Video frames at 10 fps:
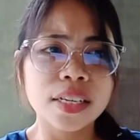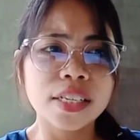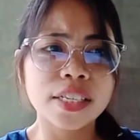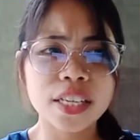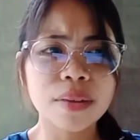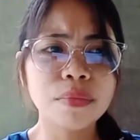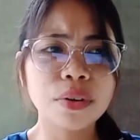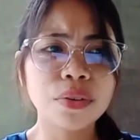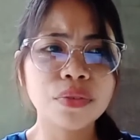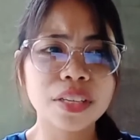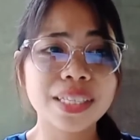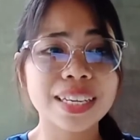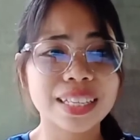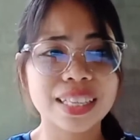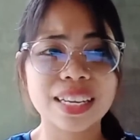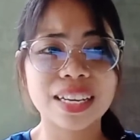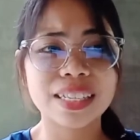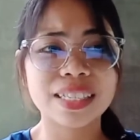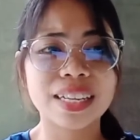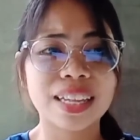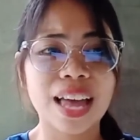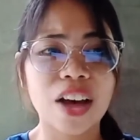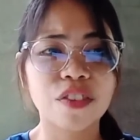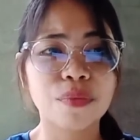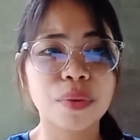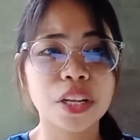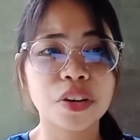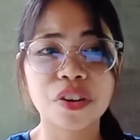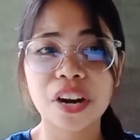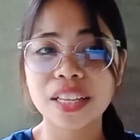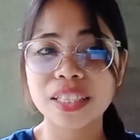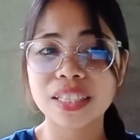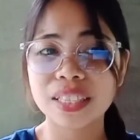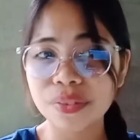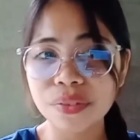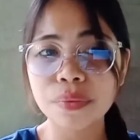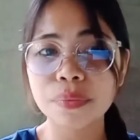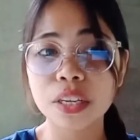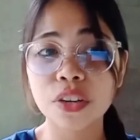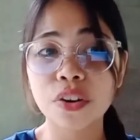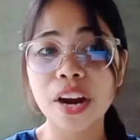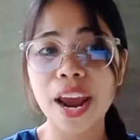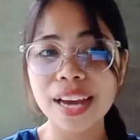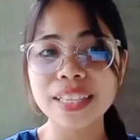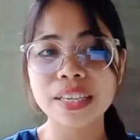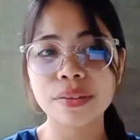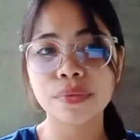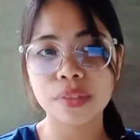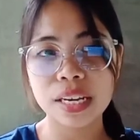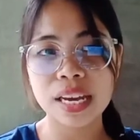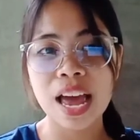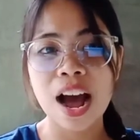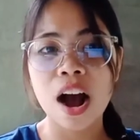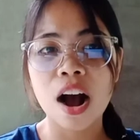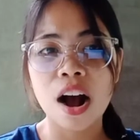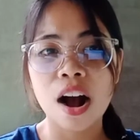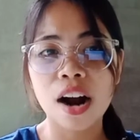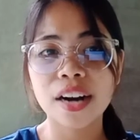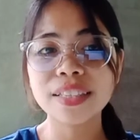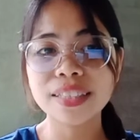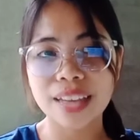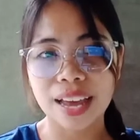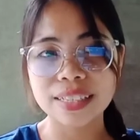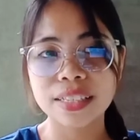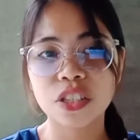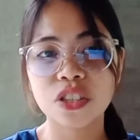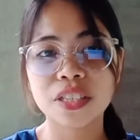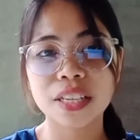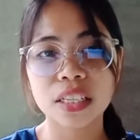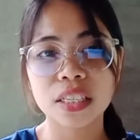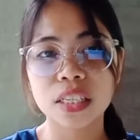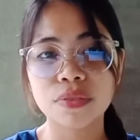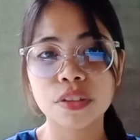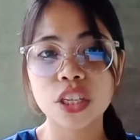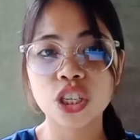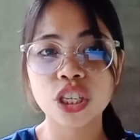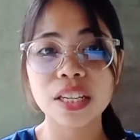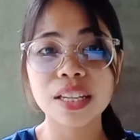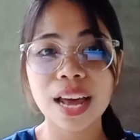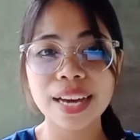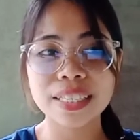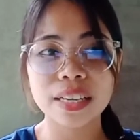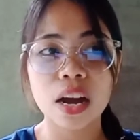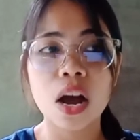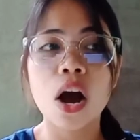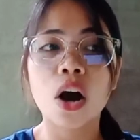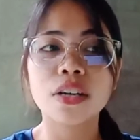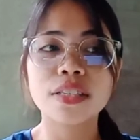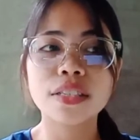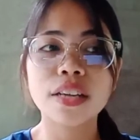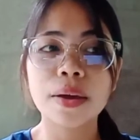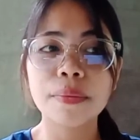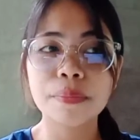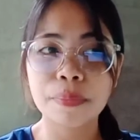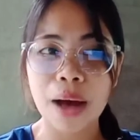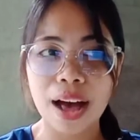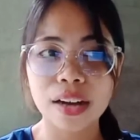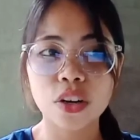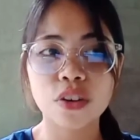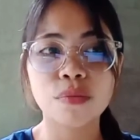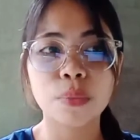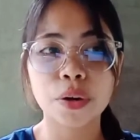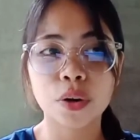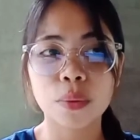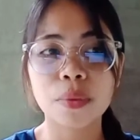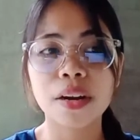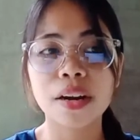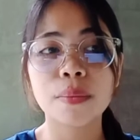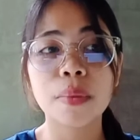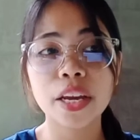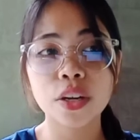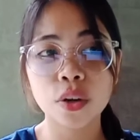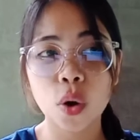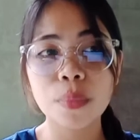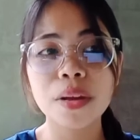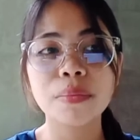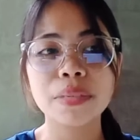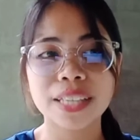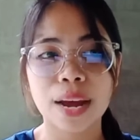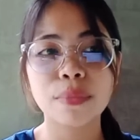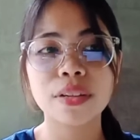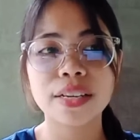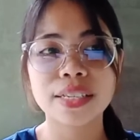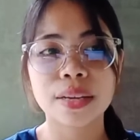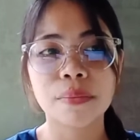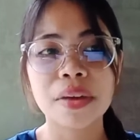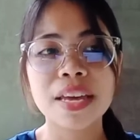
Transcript: Some of the techniques that have been creative, creatively harnessed to successfully shed light on the impact of microbial metabolism